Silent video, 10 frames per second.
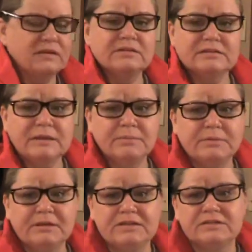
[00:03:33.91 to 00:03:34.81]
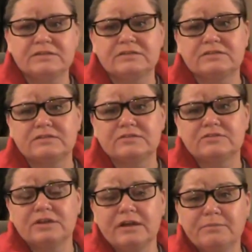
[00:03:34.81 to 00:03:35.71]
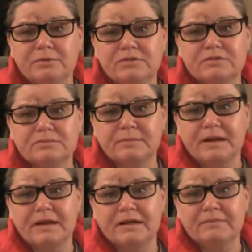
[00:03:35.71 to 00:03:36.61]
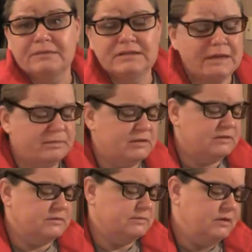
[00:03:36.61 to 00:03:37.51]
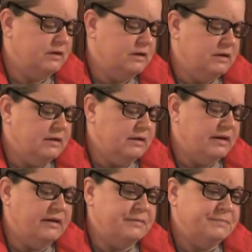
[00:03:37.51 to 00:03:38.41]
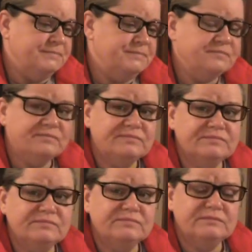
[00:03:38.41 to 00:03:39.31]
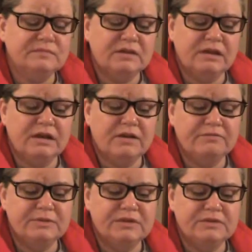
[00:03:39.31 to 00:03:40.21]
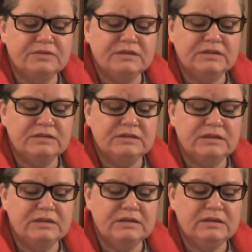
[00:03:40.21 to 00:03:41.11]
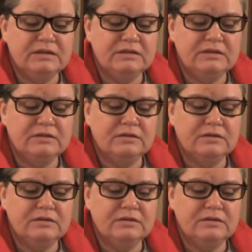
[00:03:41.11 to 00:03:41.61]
supplements to try and boost my metabolism. Um, I've been using the